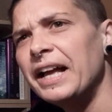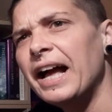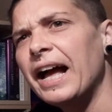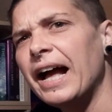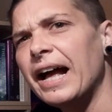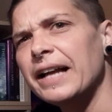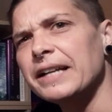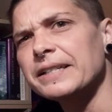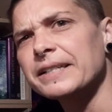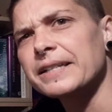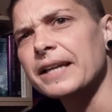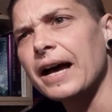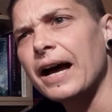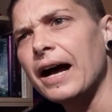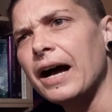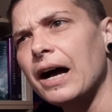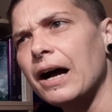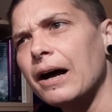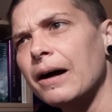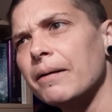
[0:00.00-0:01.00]
And
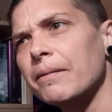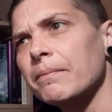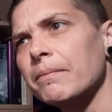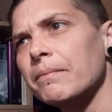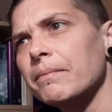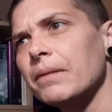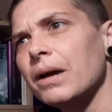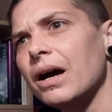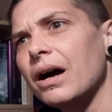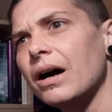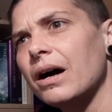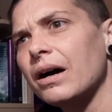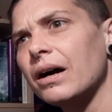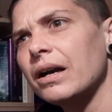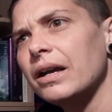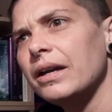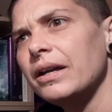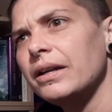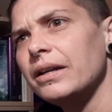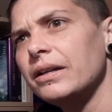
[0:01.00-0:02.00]
um,
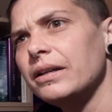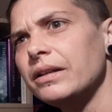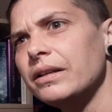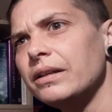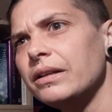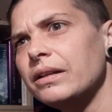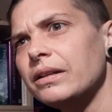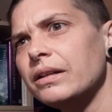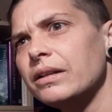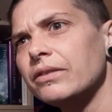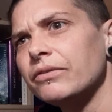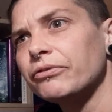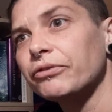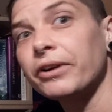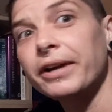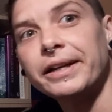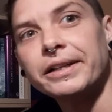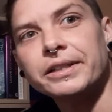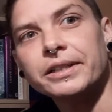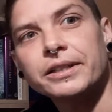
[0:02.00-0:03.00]
I
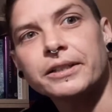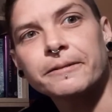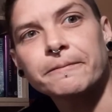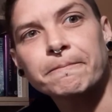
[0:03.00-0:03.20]
freaked.